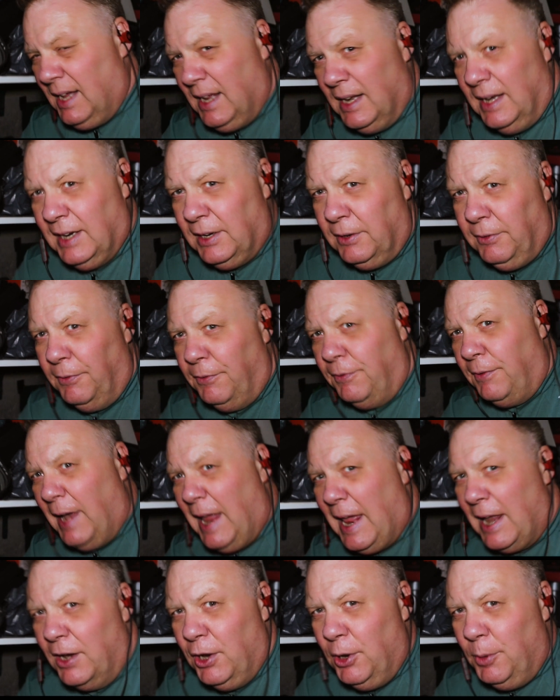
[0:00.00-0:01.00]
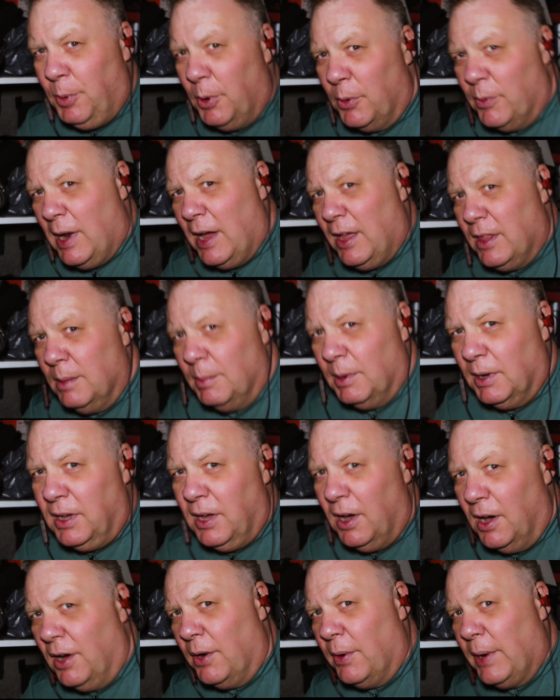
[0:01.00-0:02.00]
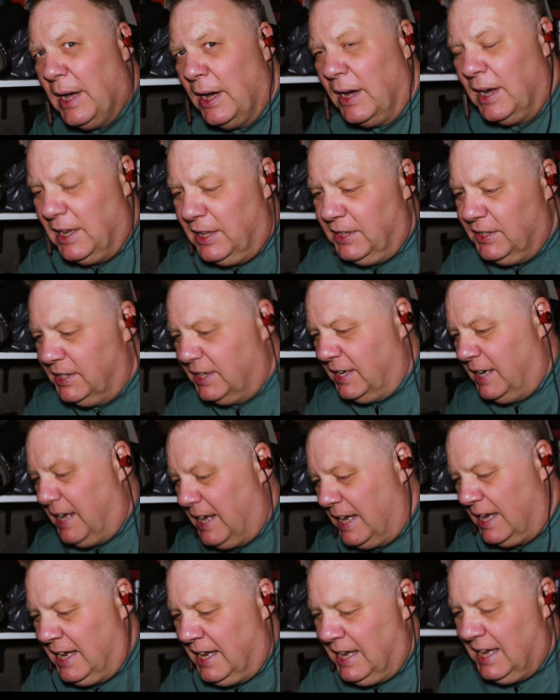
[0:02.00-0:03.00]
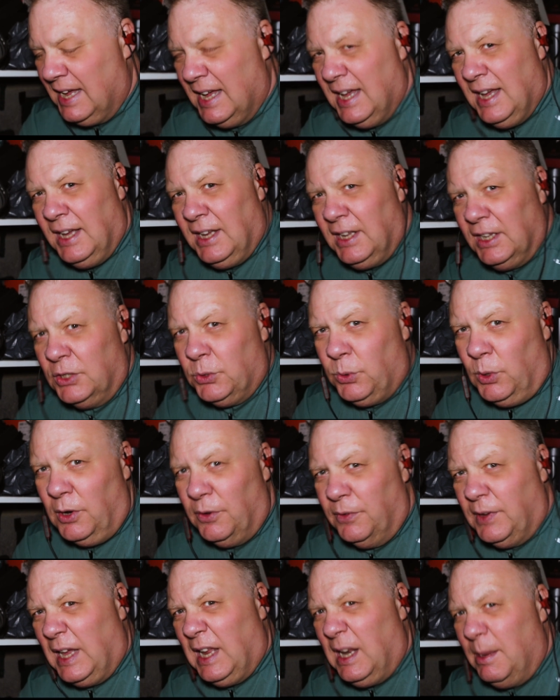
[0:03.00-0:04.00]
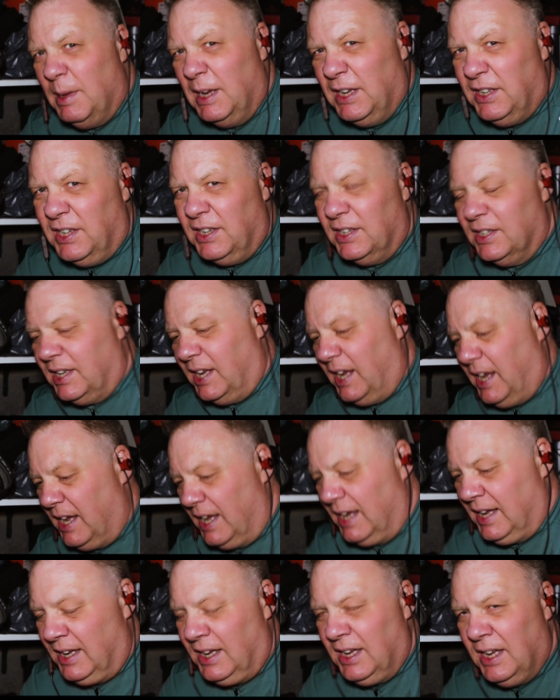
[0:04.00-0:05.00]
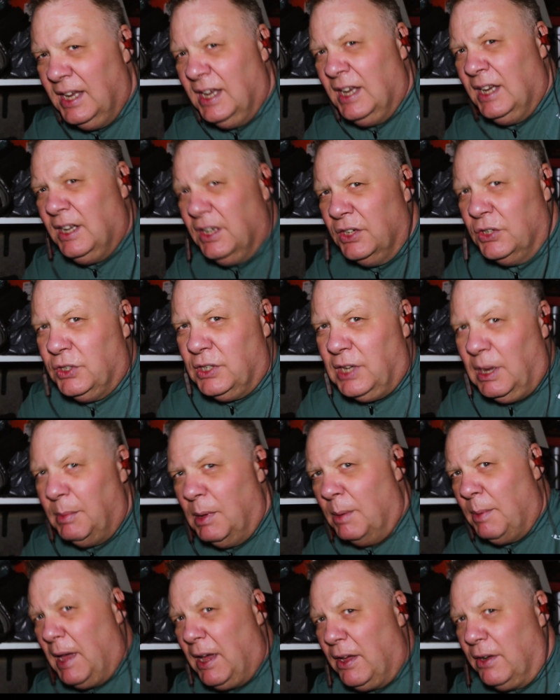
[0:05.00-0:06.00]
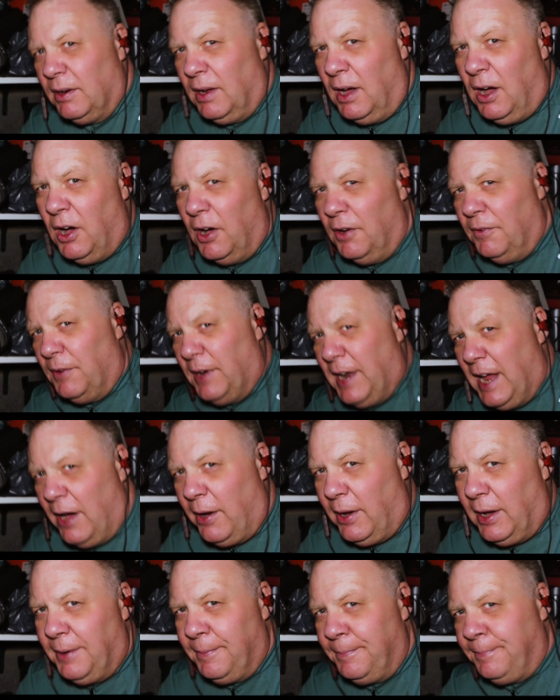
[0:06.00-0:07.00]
A little flat loop around the Macquarie Islands. 12 kilometres, should take me about half an hour.